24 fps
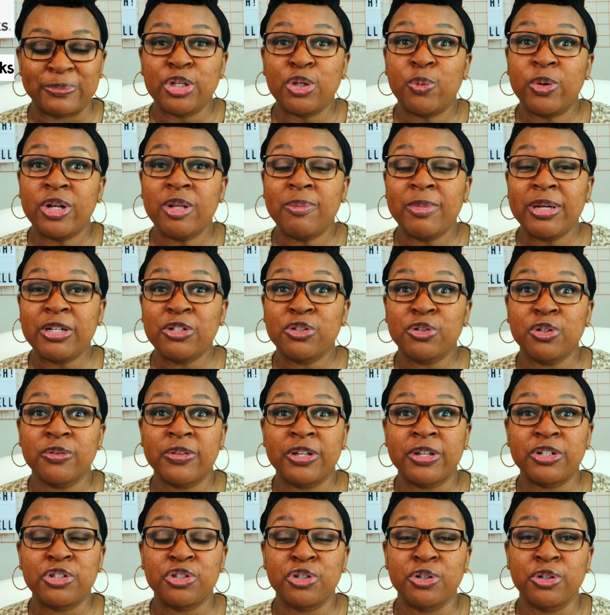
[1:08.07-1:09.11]
You want to make sure
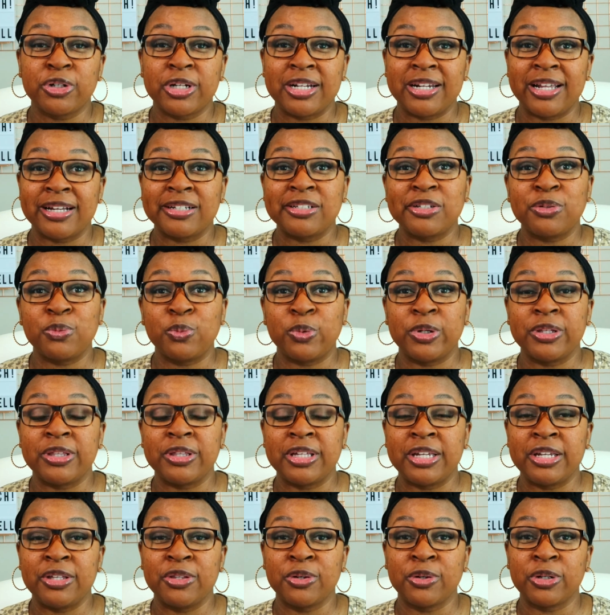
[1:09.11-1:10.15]
that you're connected with
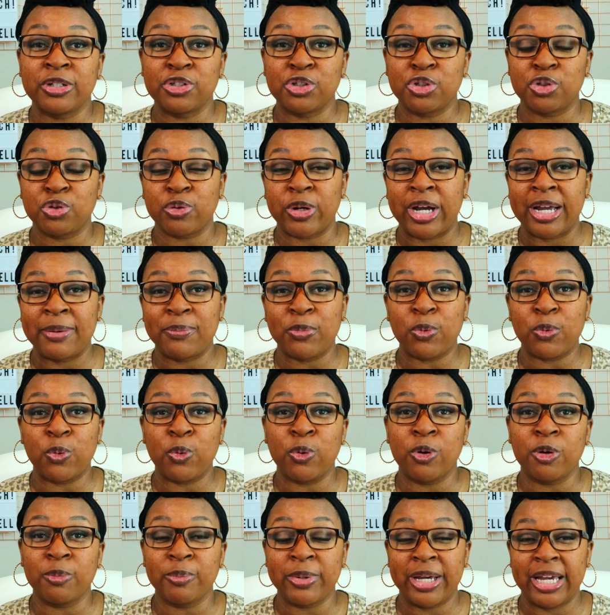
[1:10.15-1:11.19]
either a Stripe
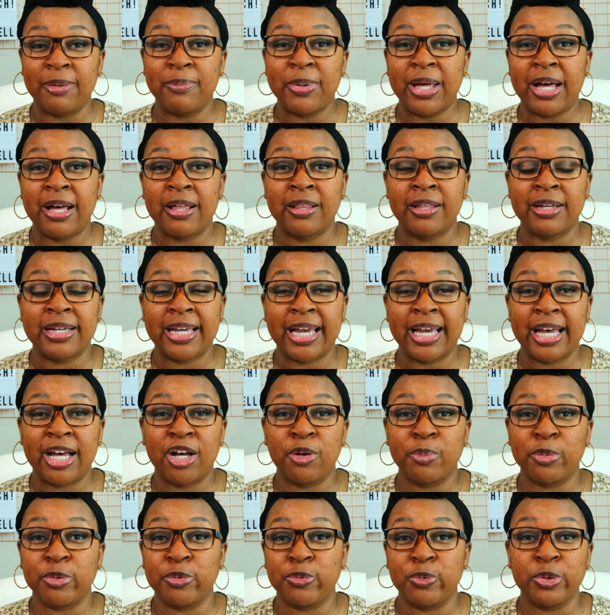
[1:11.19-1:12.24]
or PayPal
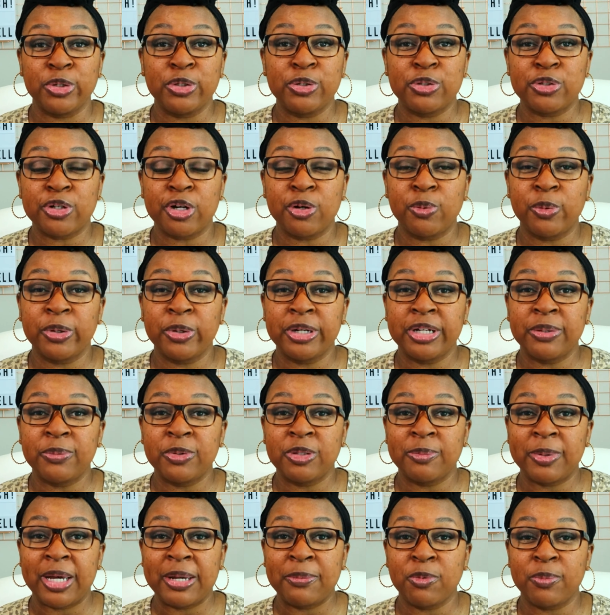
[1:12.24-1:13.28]
account before you start working
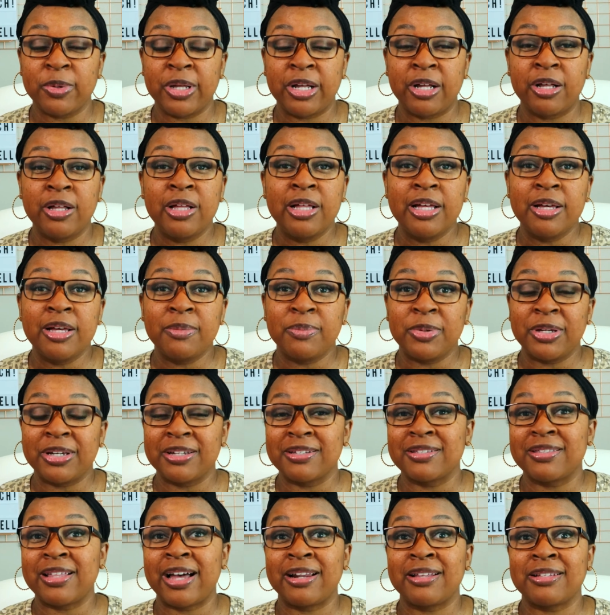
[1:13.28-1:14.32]
with Paperbell,
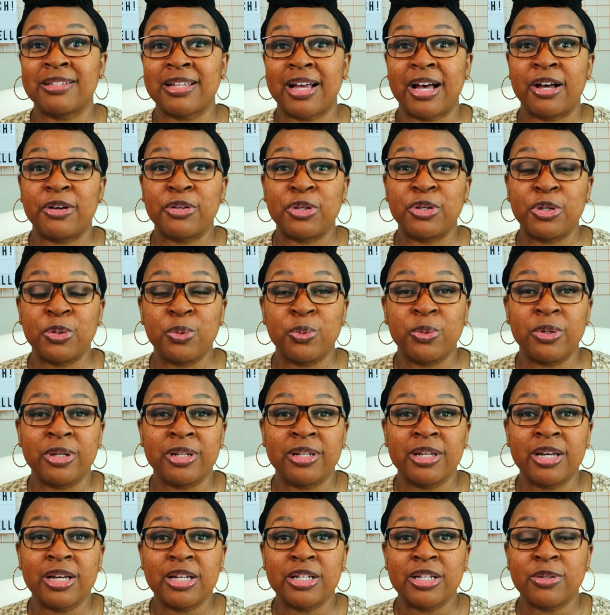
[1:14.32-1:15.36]
because that is how you would
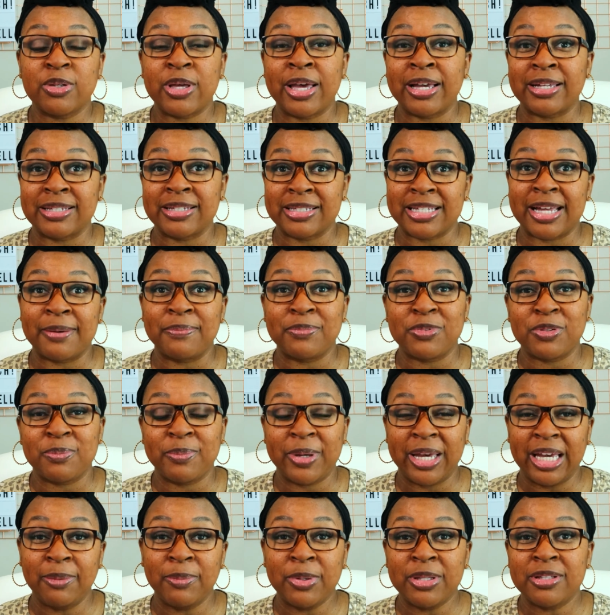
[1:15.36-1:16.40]
accept
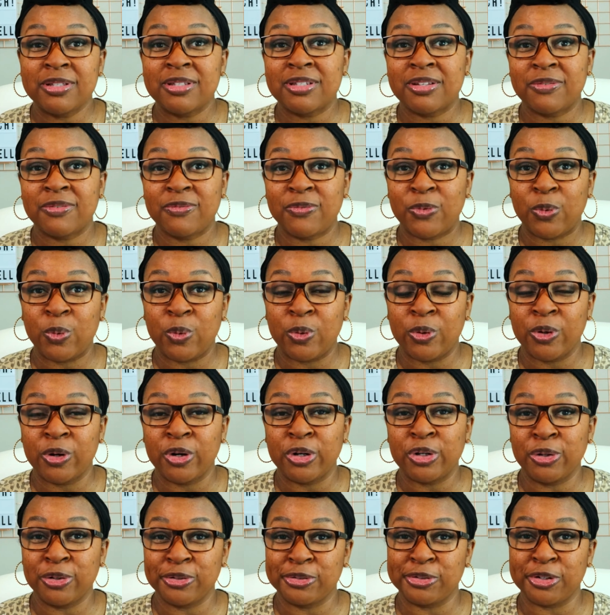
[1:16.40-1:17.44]
payments for
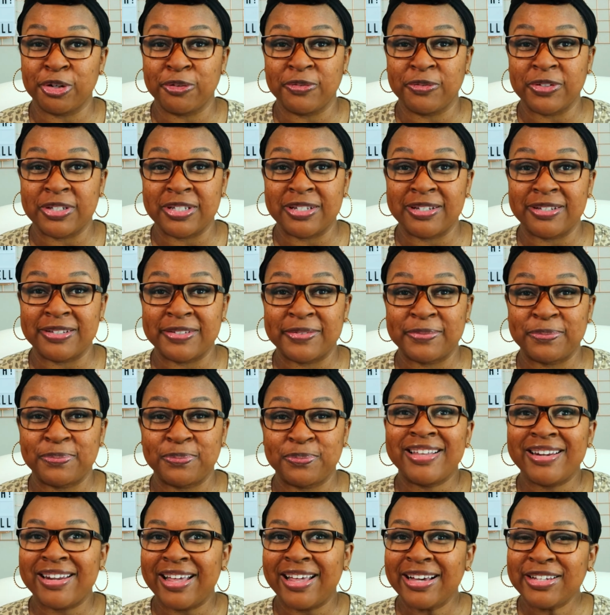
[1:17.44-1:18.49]
your services.
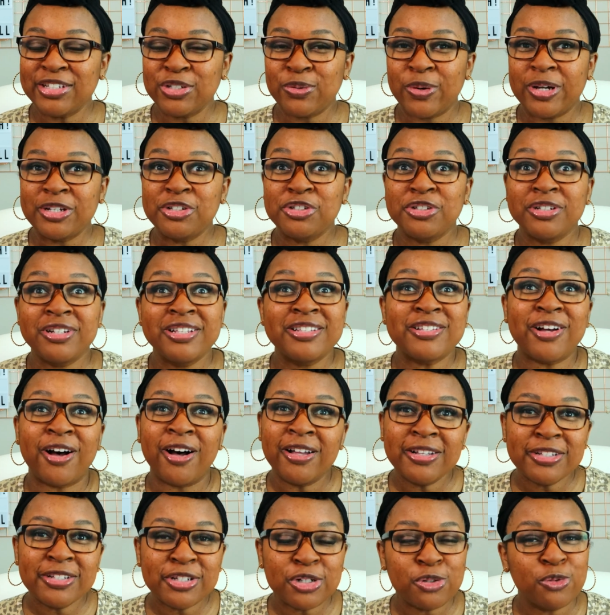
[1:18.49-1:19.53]
The next question is
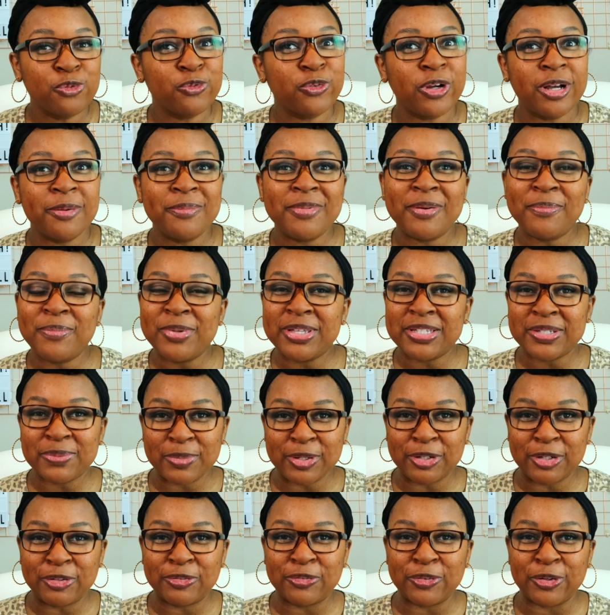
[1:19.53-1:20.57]
also from Miss
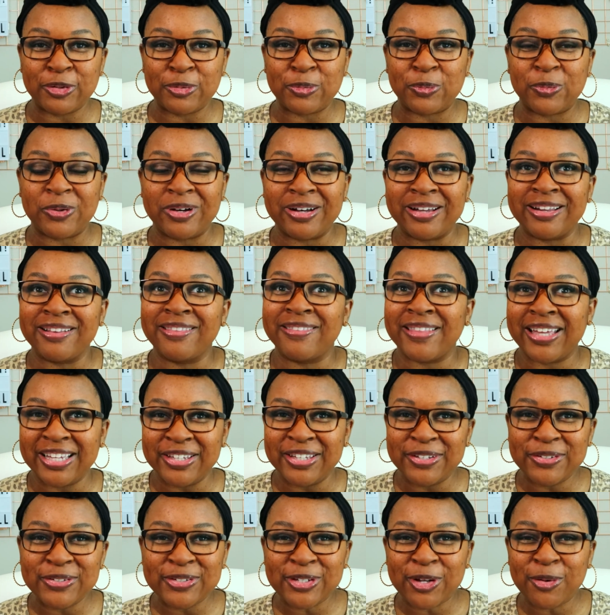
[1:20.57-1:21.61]
Milford 1.
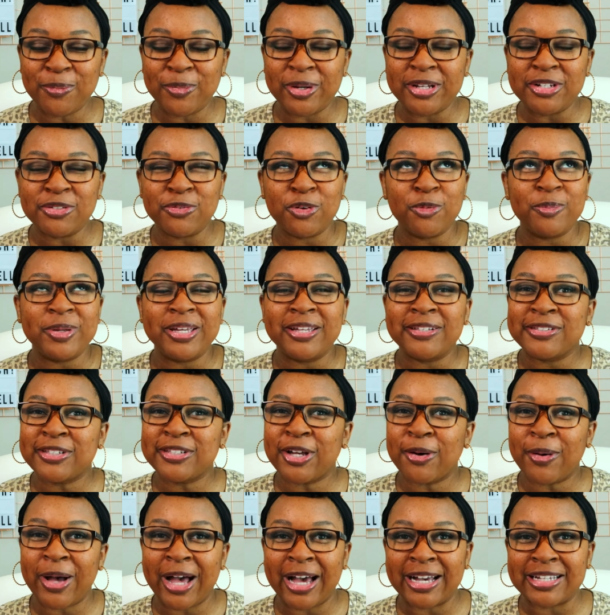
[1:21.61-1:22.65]
Thank you so much for being
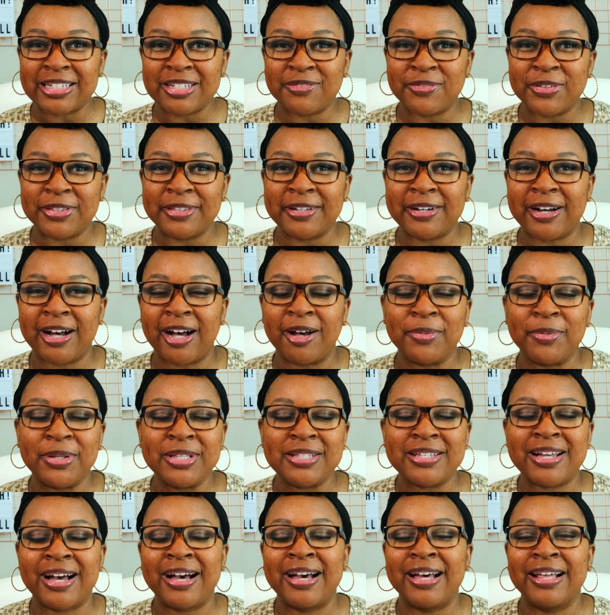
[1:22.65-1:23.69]
so active in the
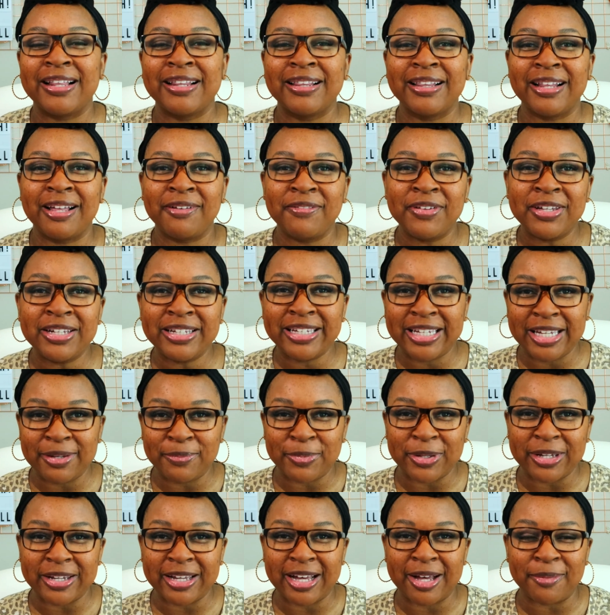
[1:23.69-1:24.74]
comments. I love it.
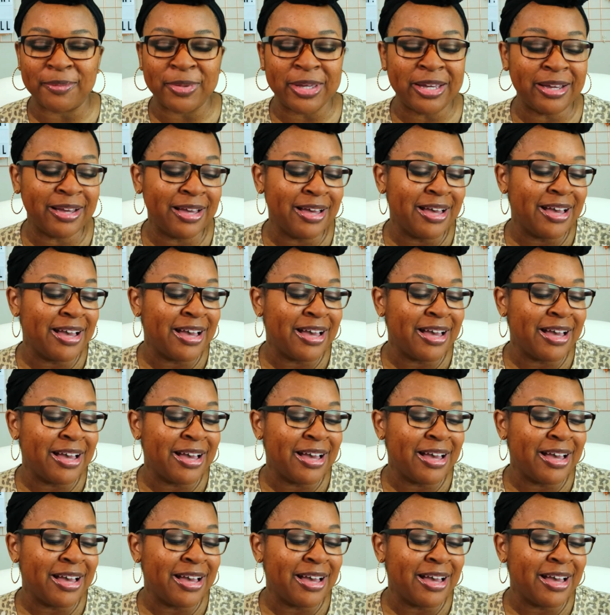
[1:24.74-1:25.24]
Keep it coming.